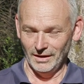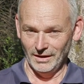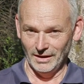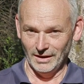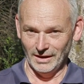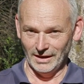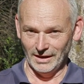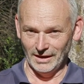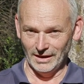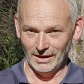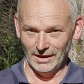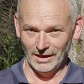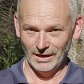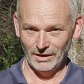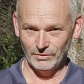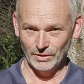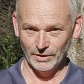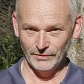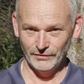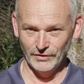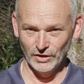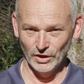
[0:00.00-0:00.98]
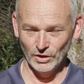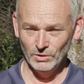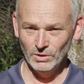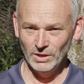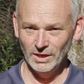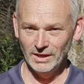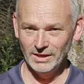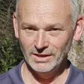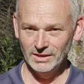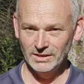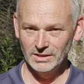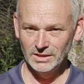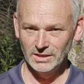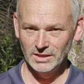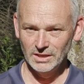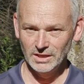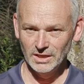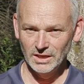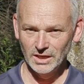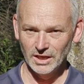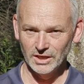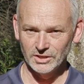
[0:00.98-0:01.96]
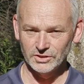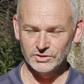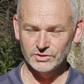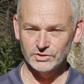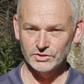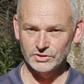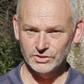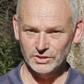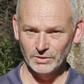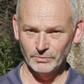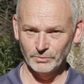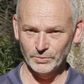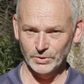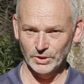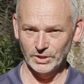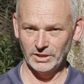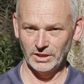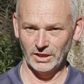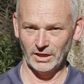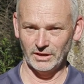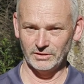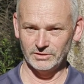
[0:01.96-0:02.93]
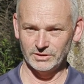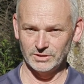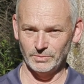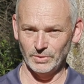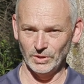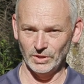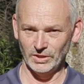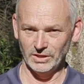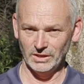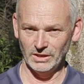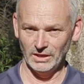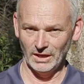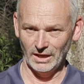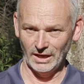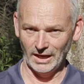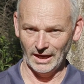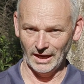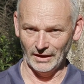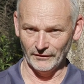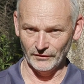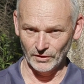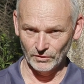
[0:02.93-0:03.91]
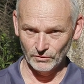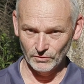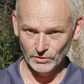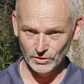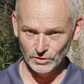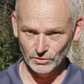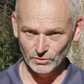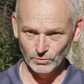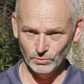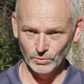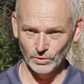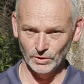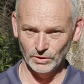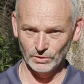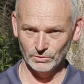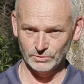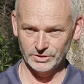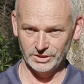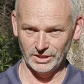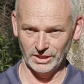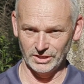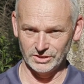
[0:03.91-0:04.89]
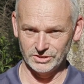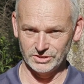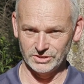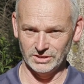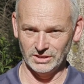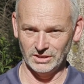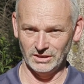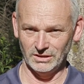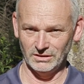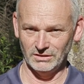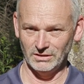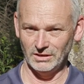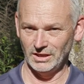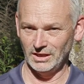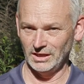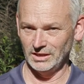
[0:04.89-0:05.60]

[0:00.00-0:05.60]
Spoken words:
review. It's simply going to be out in the real world testing,